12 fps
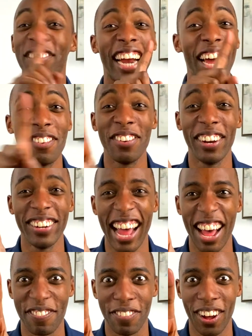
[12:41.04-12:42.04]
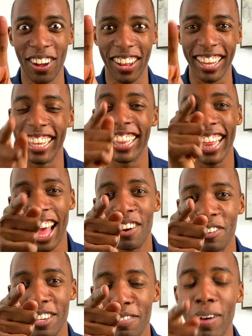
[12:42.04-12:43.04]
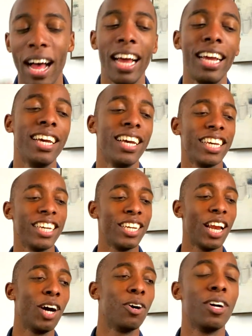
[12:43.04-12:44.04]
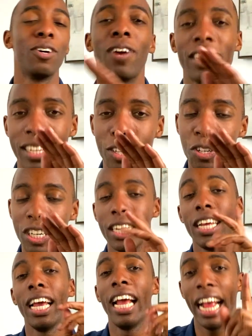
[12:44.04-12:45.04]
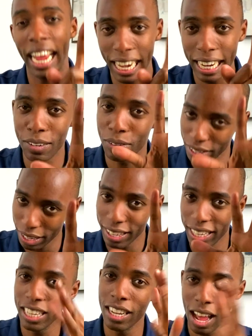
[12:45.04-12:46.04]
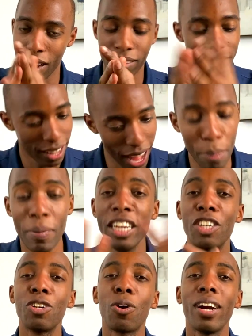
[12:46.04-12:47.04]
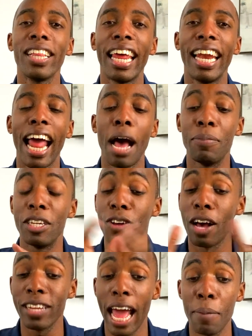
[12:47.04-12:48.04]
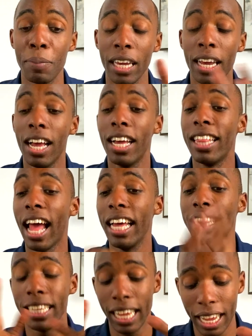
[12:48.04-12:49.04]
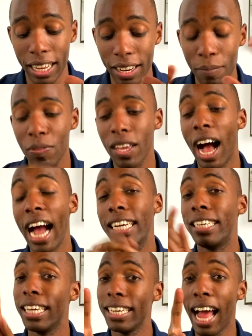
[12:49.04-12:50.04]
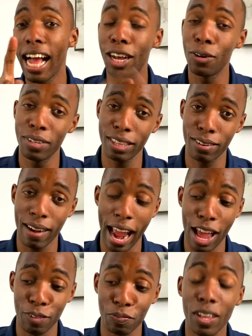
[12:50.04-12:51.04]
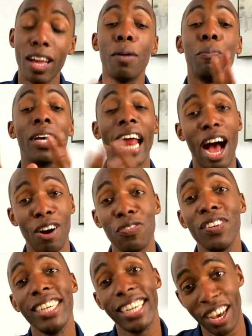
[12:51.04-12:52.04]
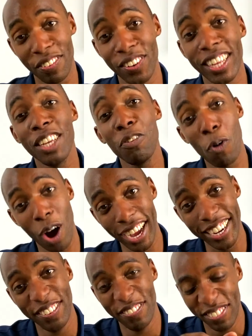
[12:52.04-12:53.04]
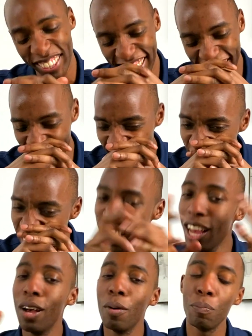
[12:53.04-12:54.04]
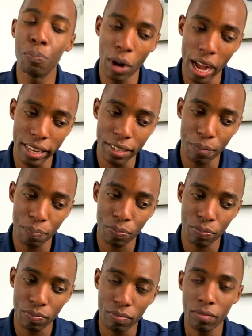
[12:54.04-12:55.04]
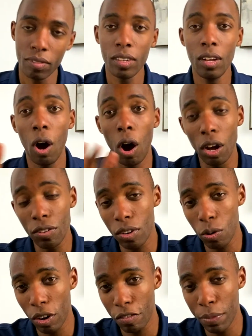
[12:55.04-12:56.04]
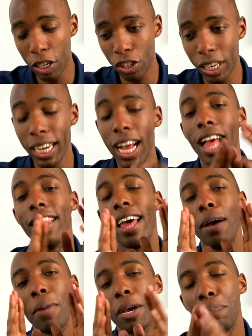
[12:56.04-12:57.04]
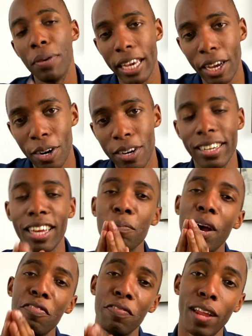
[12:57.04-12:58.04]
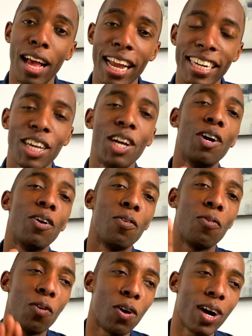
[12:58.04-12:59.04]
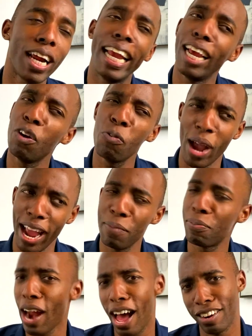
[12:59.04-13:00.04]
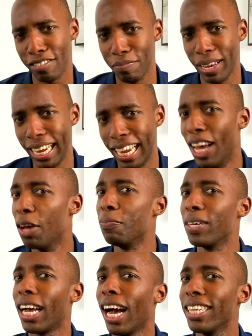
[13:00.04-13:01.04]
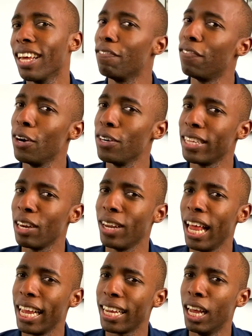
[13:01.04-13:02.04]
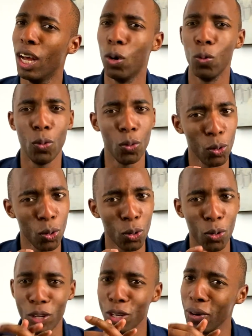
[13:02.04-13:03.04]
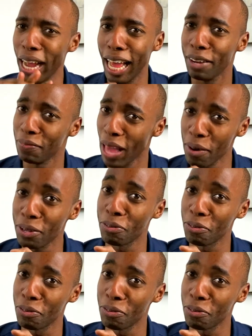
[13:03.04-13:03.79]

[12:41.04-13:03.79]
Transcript: I will not fall. That was my, you know, resolution. And it, you know, I made sure that it happened. So I was happy that in the end, I did not go to the ground, but Alfie definitely won. but also worth mentioning that my peers in my flight were in a way proud of me because at first they were like, ooh, you got, that was